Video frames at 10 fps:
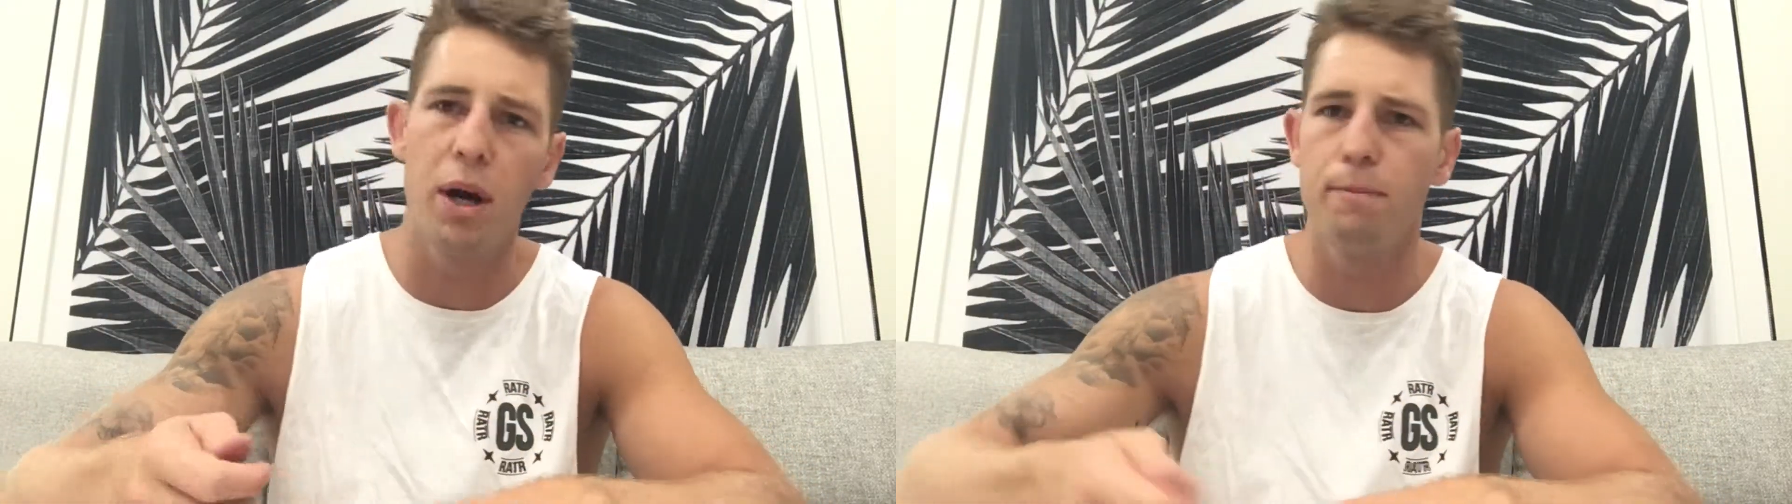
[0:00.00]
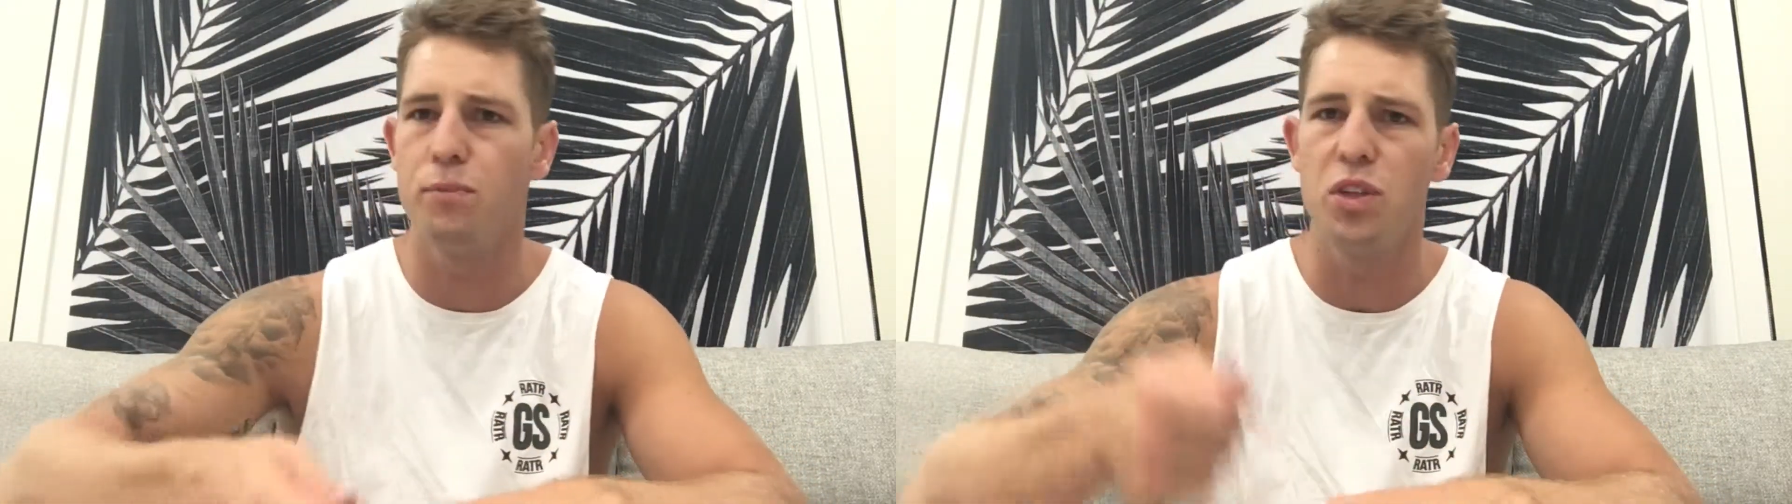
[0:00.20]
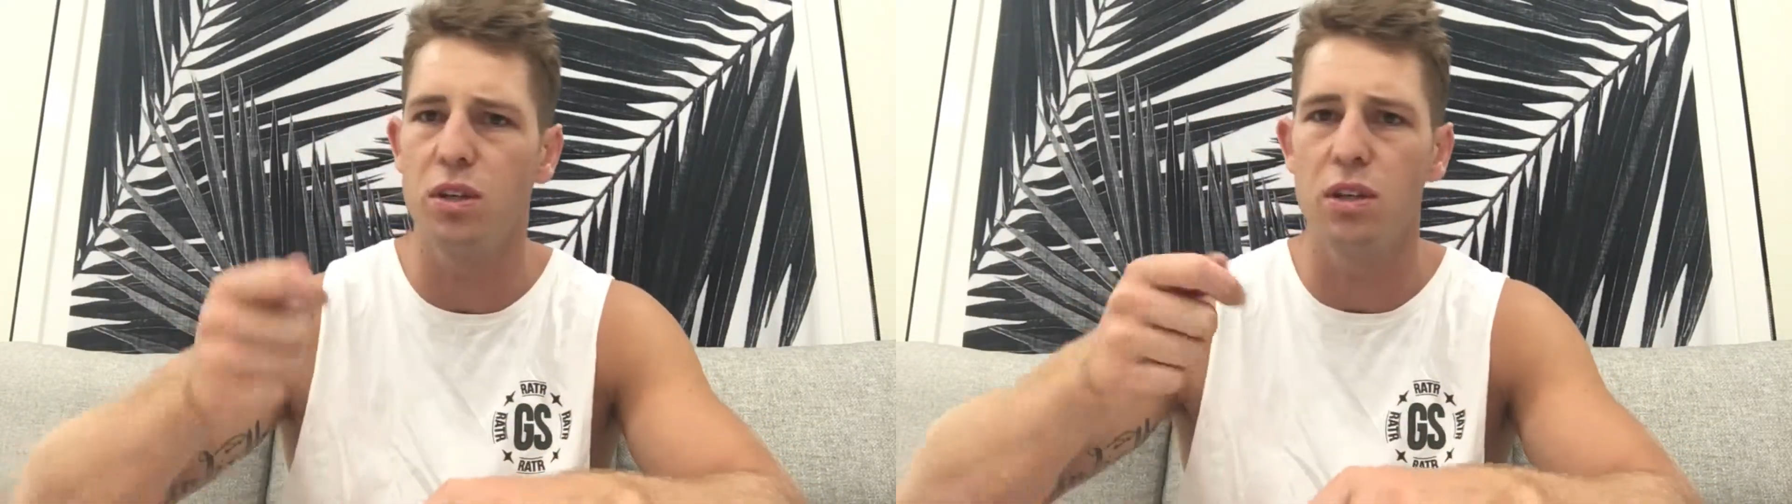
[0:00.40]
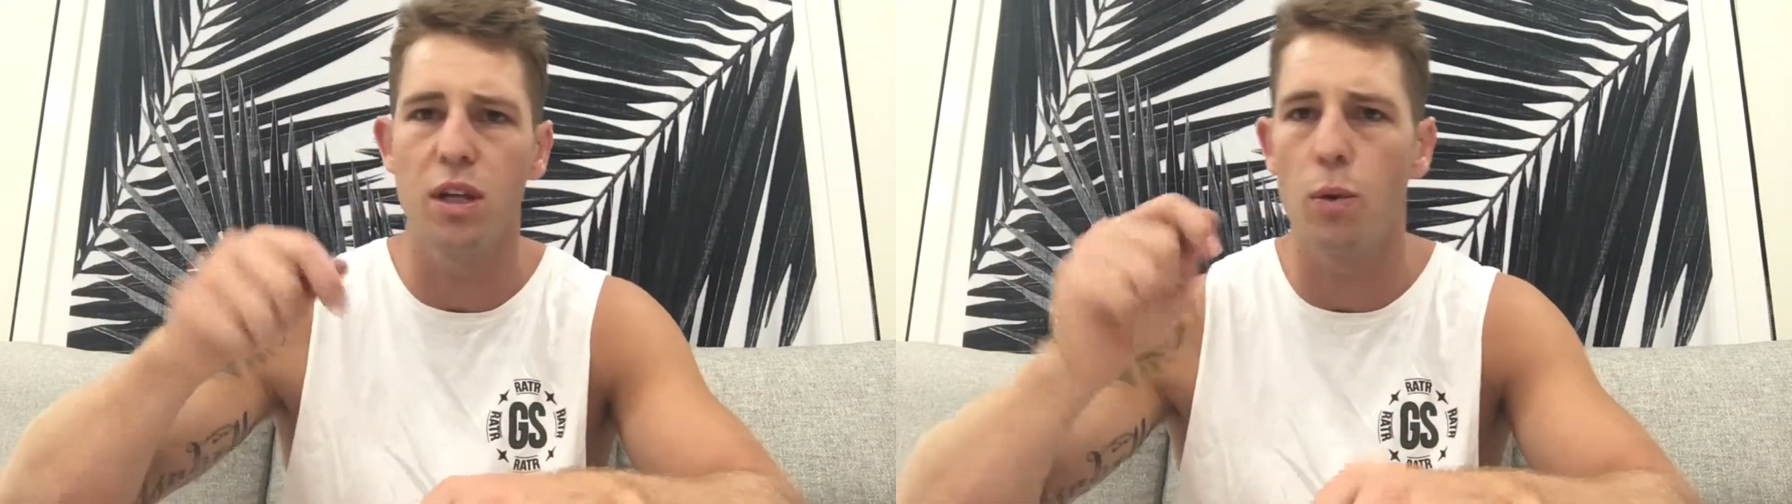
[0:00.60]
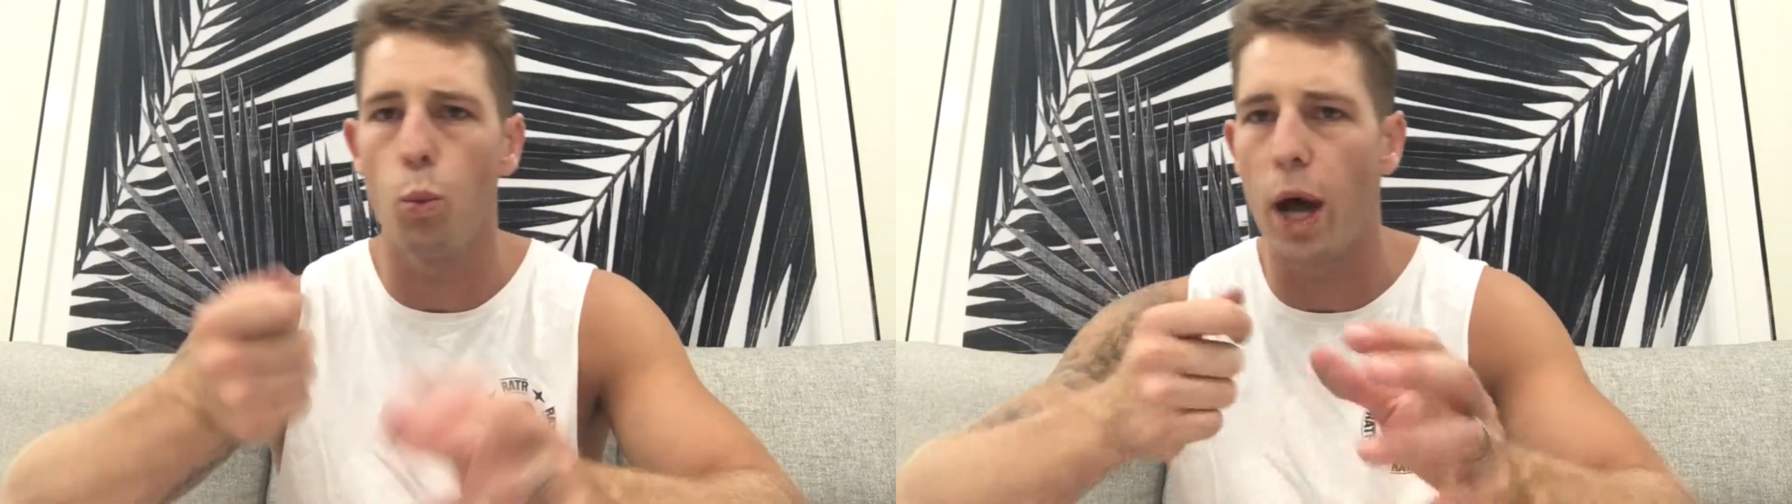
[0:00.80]
but
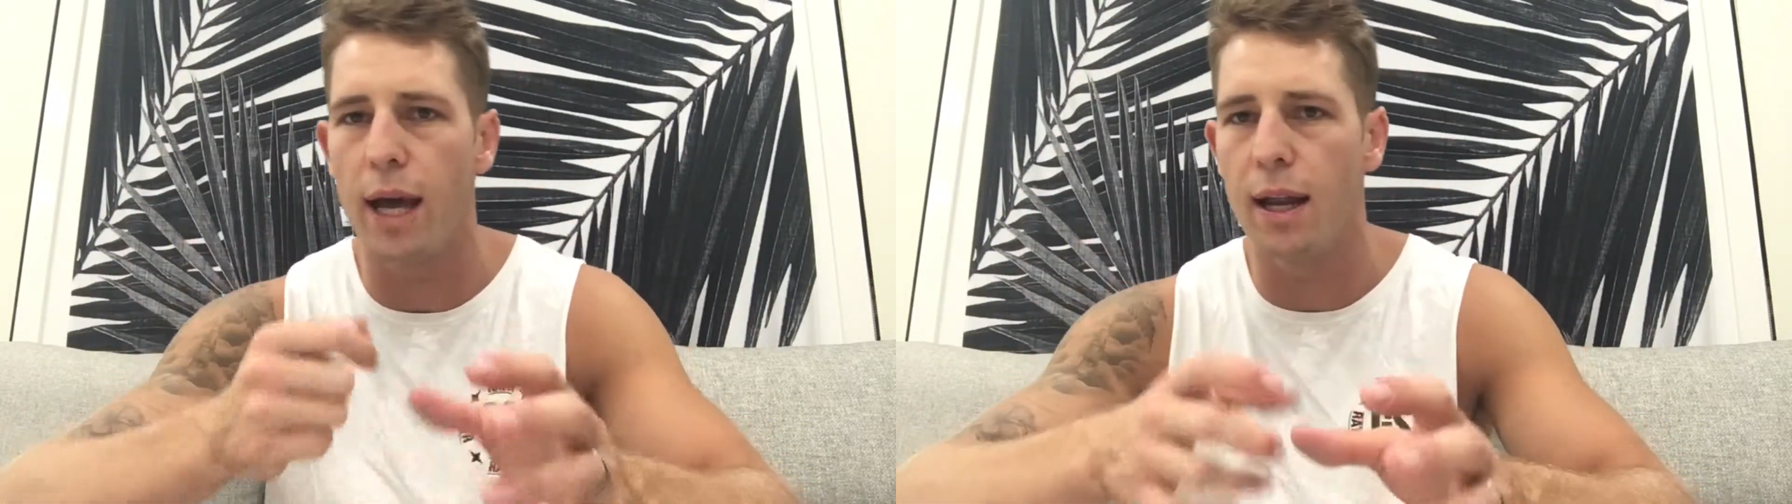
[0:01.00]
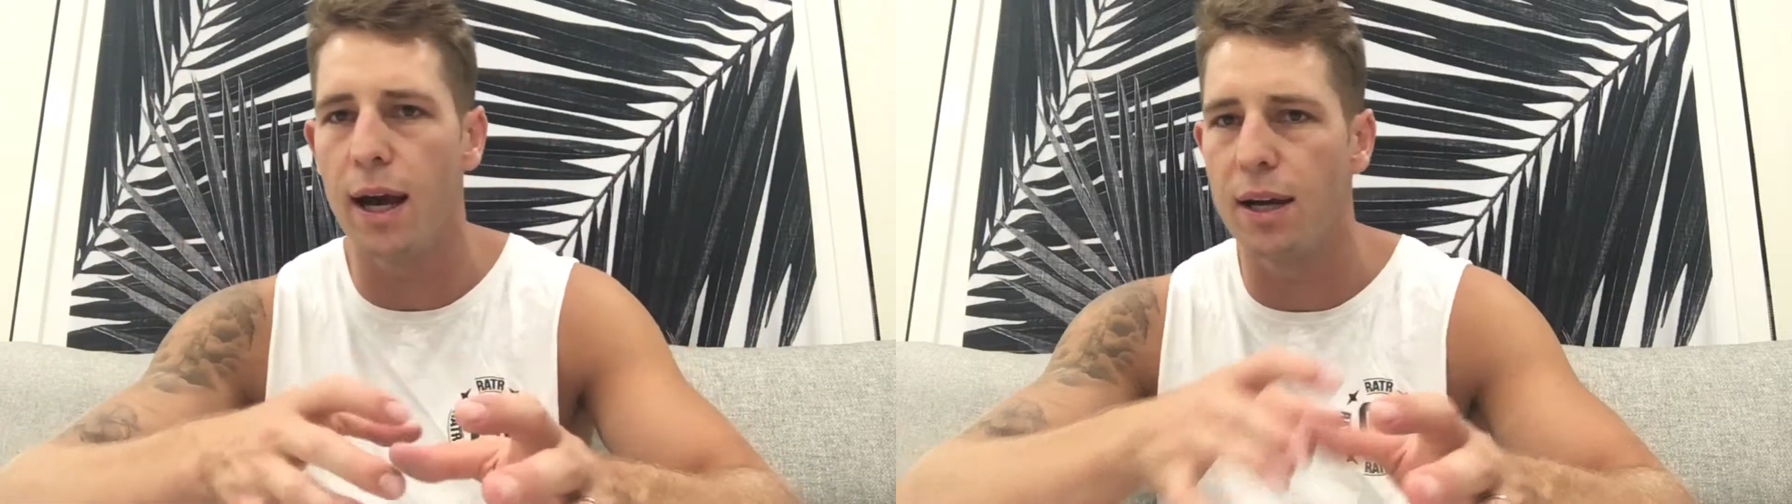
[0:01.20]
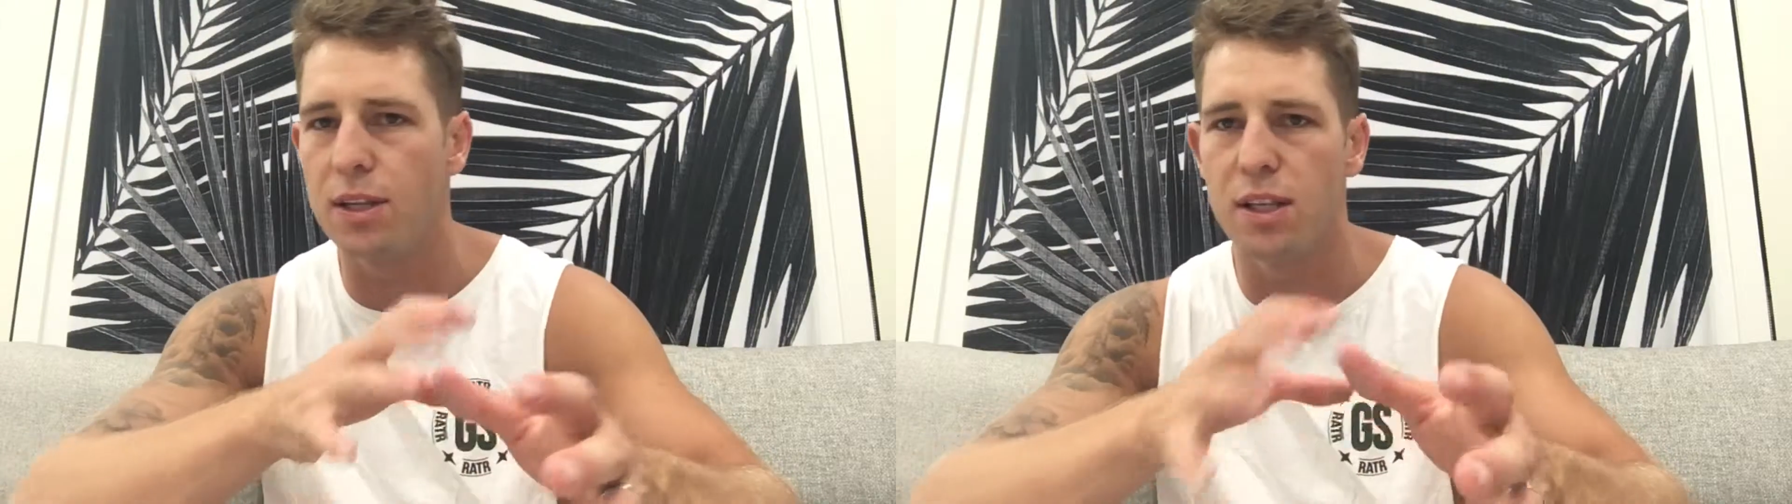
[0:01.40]
you didn't weigh it out.